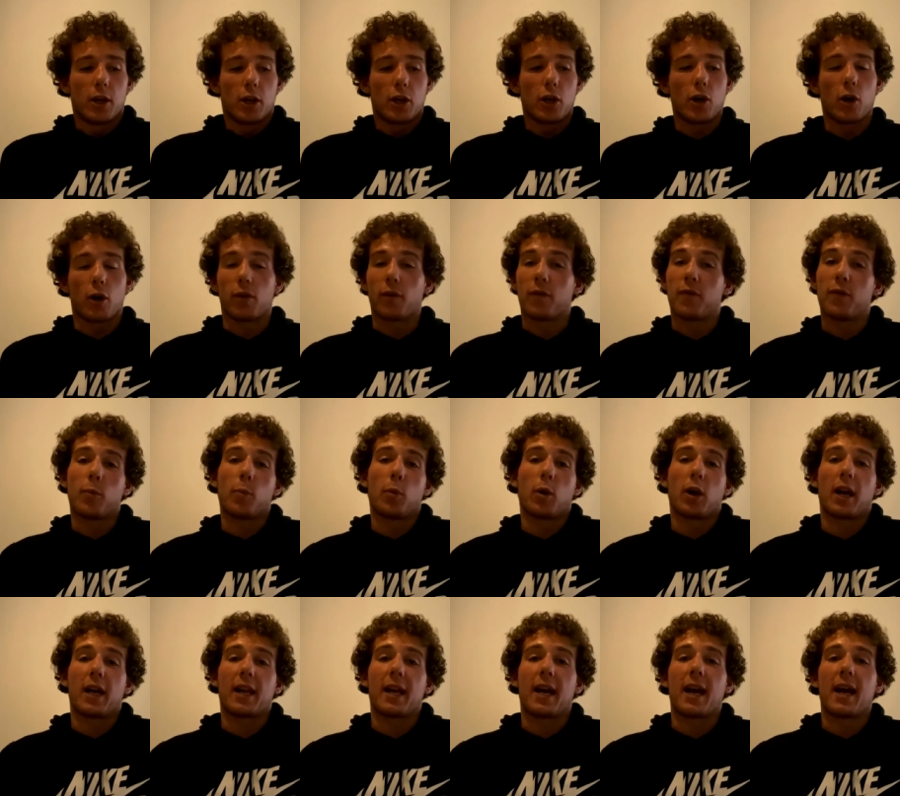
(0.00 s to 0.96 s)
you know the
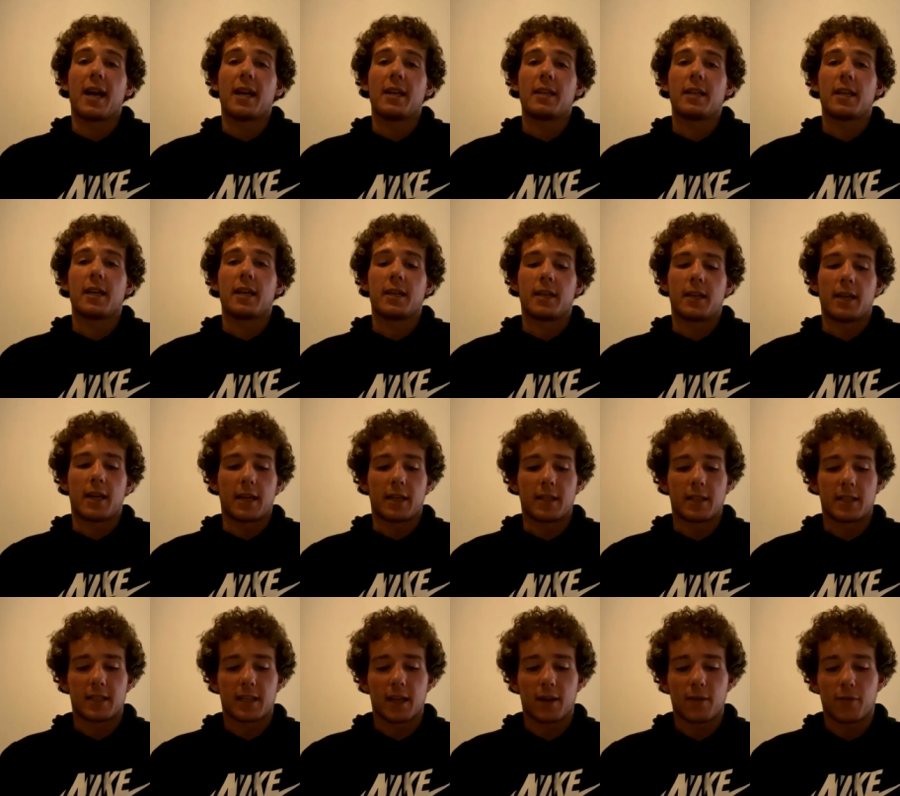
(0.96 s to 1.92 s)
football at hand and
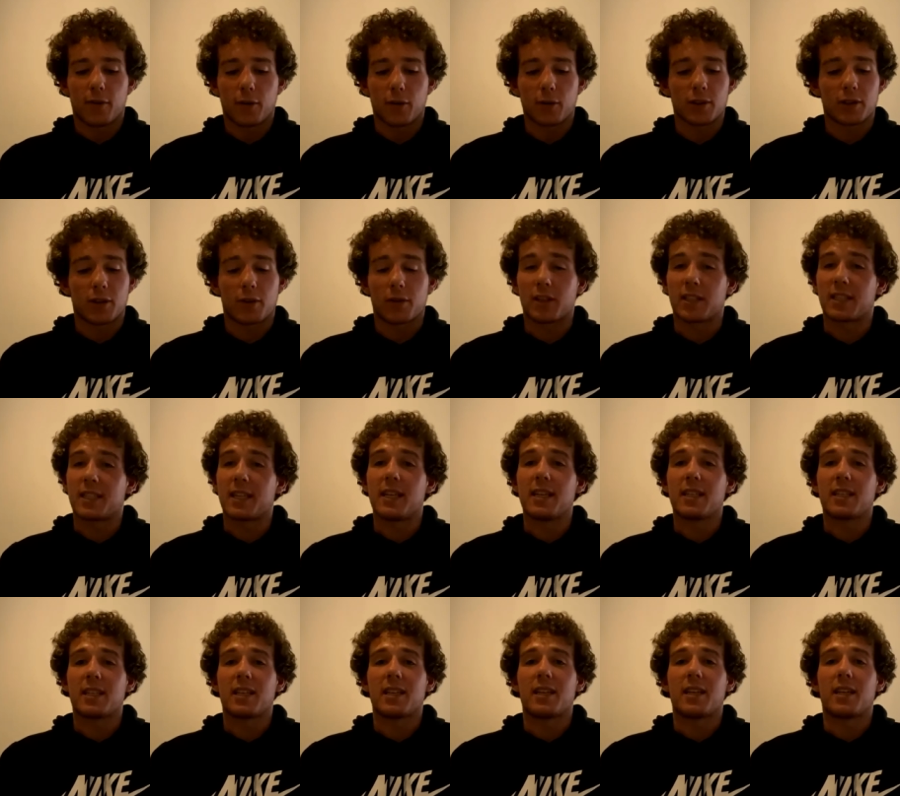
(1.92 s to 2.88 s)
and stay focused on the
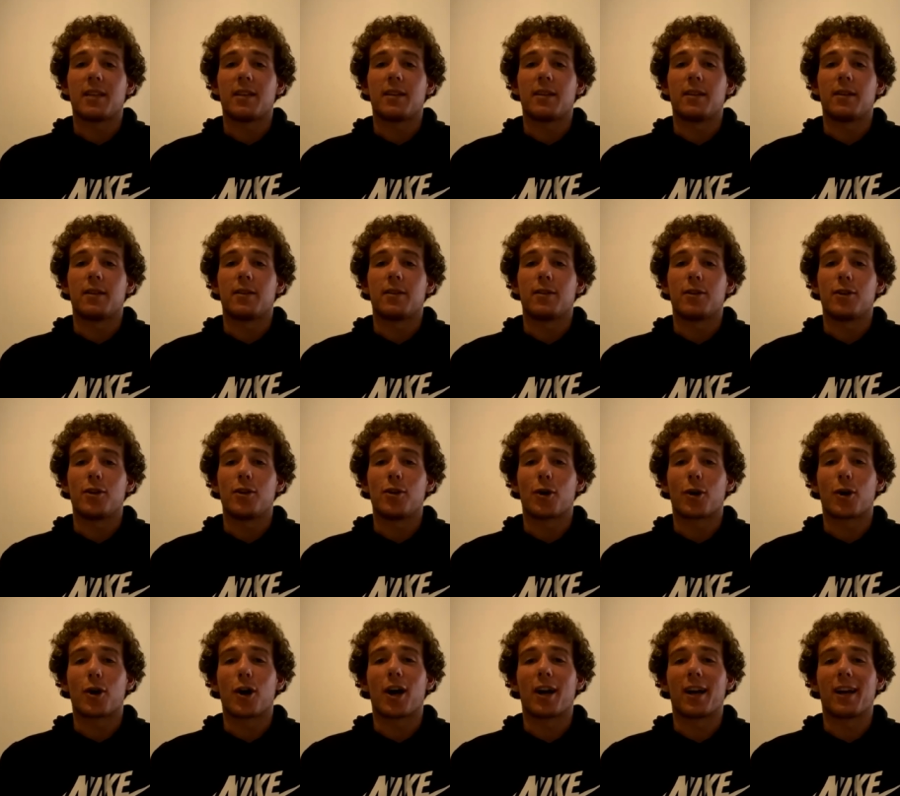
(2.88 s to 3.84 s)
season and you
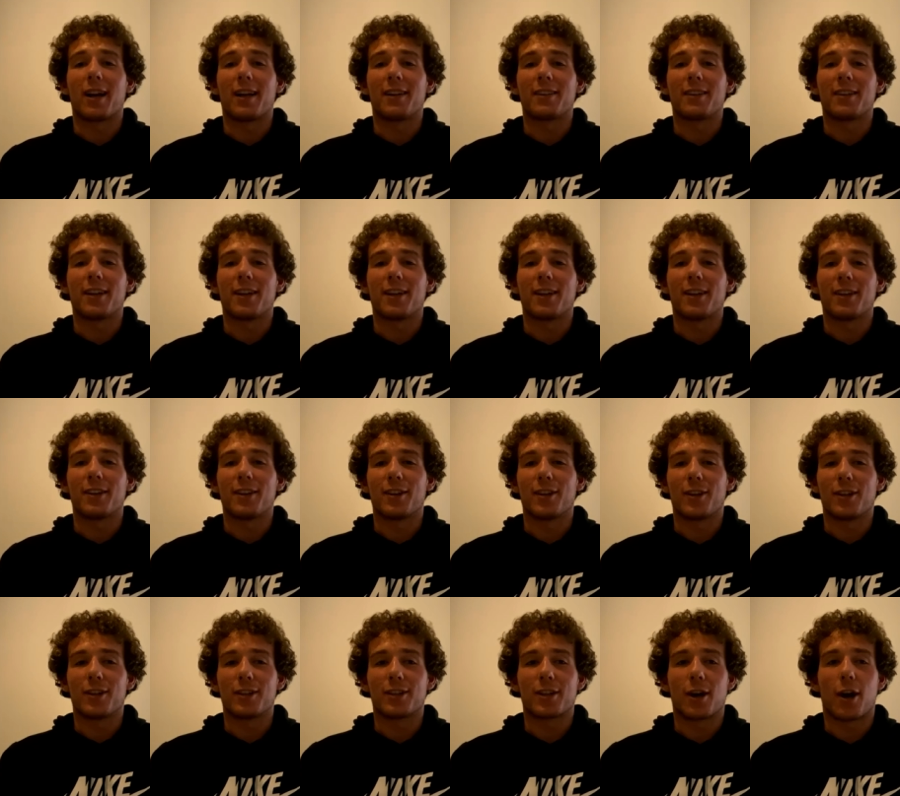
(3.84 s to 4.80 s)
know kind of let the
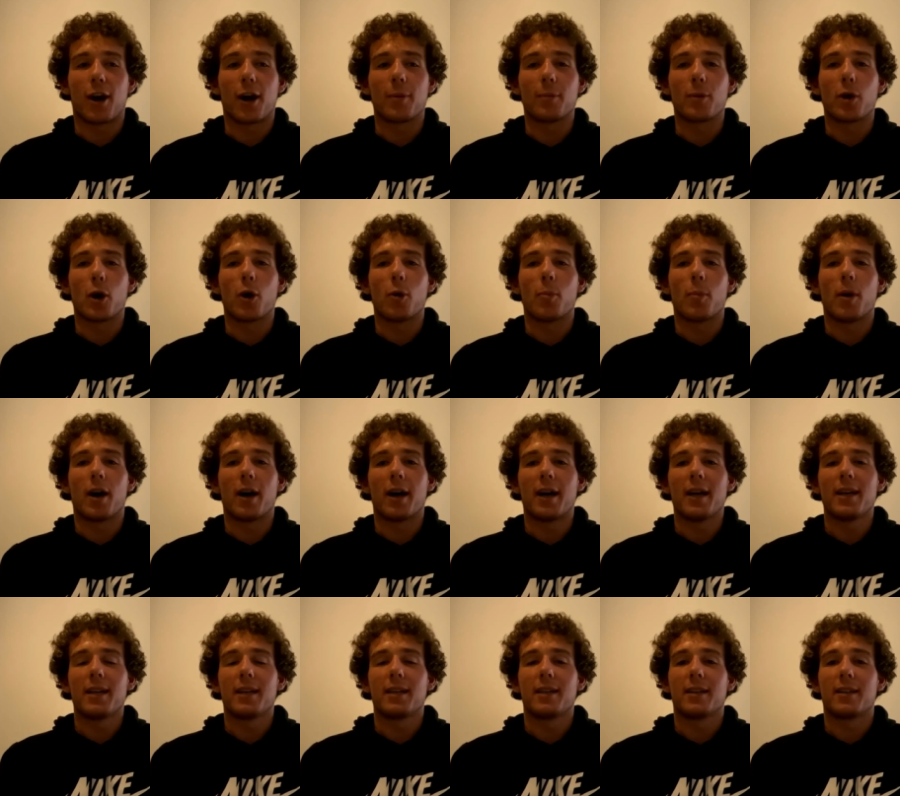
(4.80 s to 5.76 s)
the time go
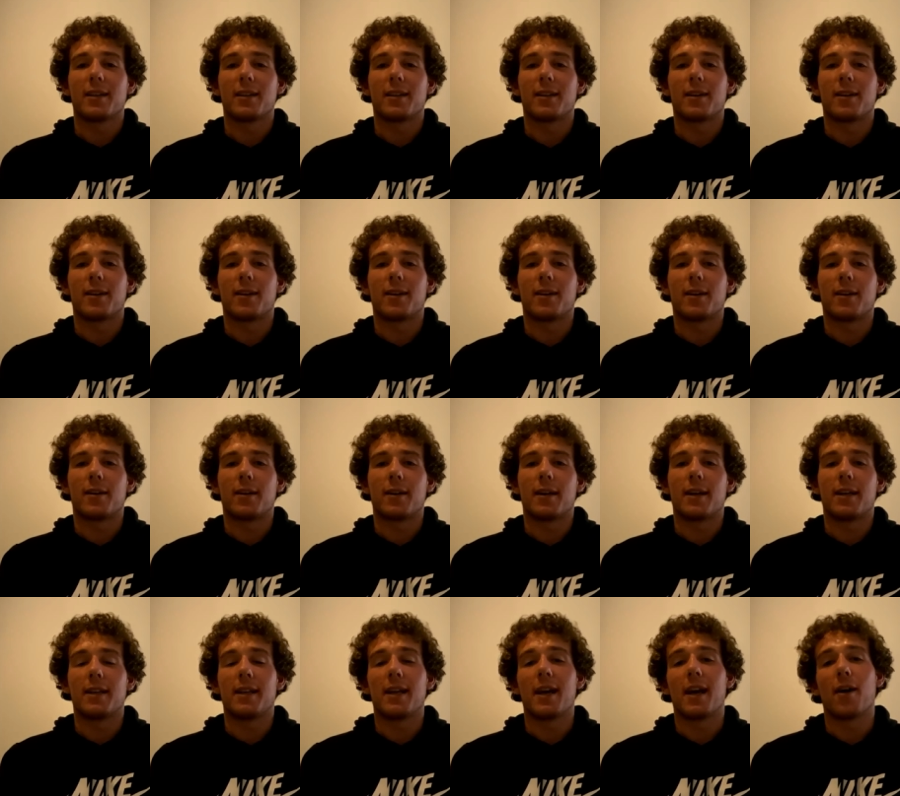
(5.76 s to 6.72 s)
by. Uh,
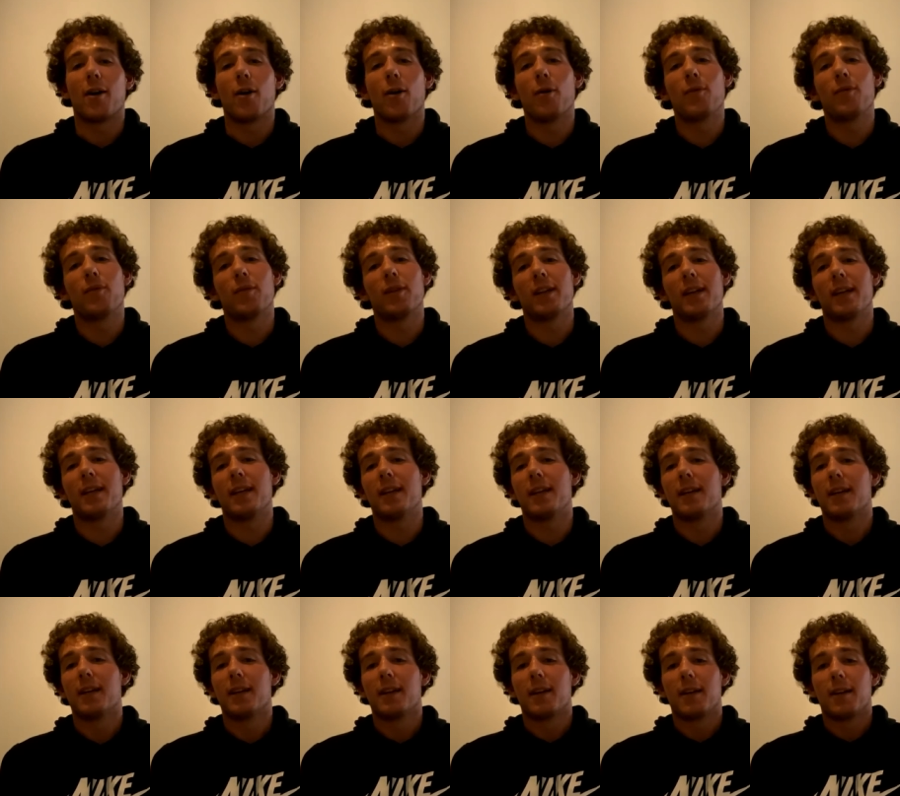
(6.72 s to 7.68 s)
and yeah,
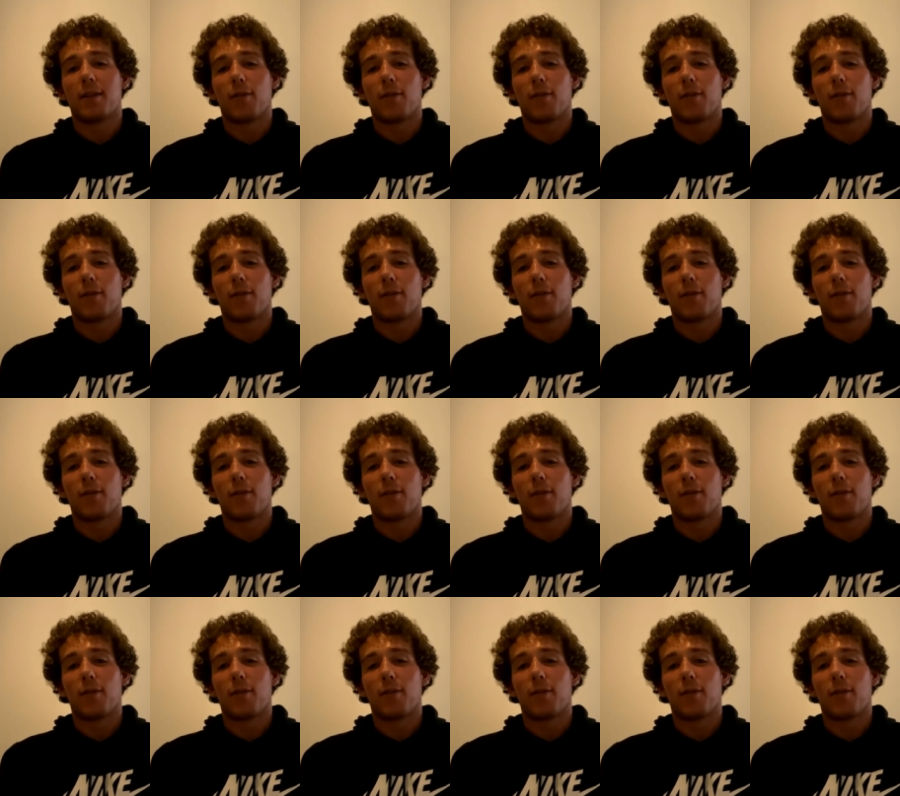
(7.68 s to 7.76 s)
hopefully